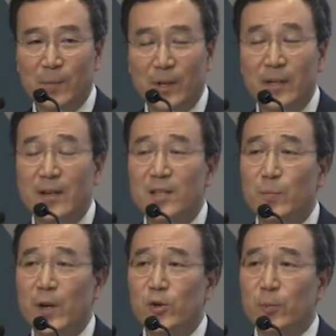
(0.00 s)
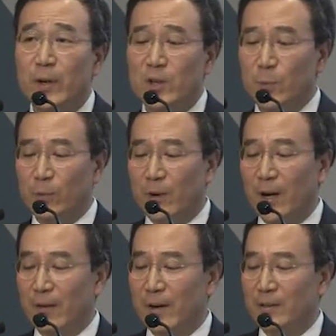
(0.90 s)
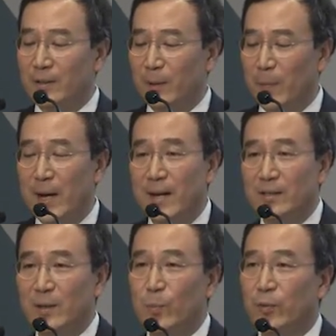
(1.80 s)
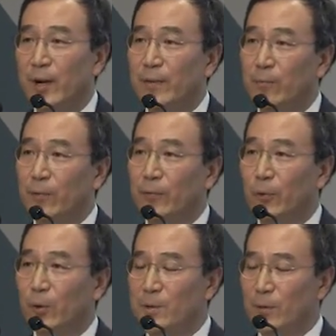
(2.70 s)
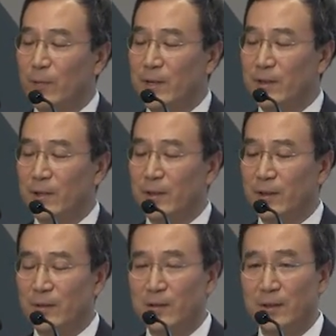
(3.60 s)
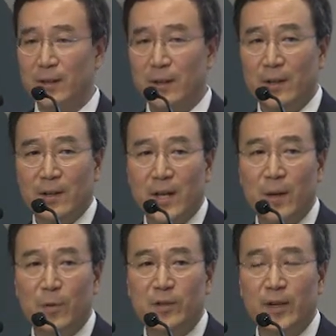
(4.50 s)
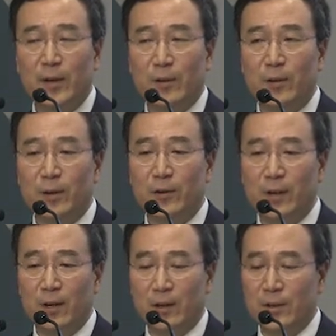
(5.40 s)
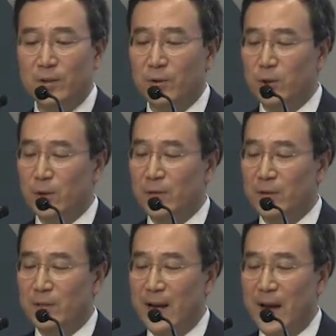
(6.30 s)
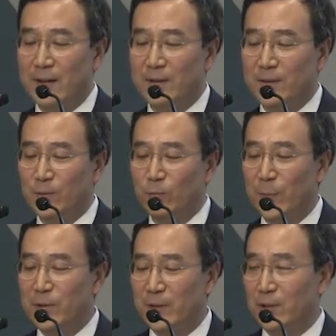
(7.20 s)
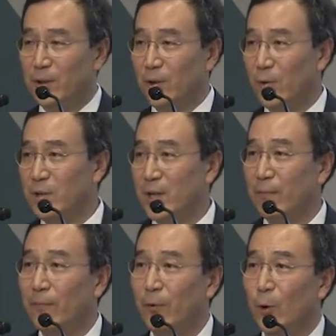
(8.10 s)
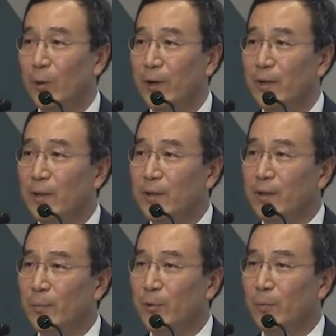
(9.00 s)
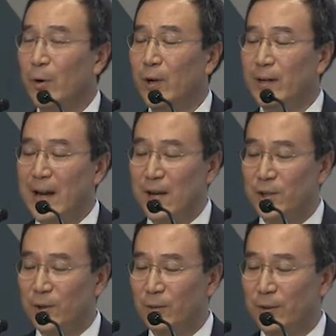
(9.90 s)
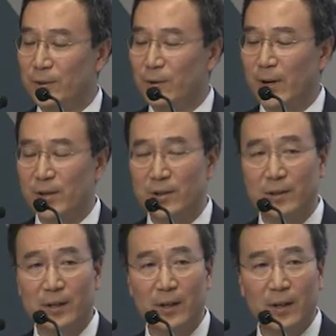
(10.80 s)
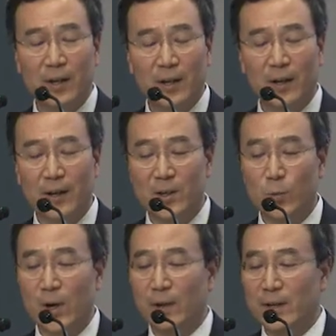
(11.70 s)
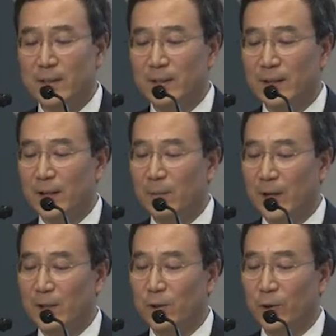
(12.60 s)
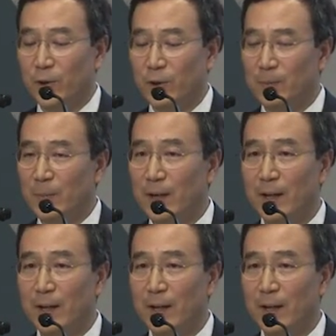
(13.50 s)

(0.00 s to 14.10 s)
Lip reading: India has made tremendous progress in the pace and breadth of reforms in recent years, and in particular, the goods and services tax represents a huge step forward in promoting national integration as well as external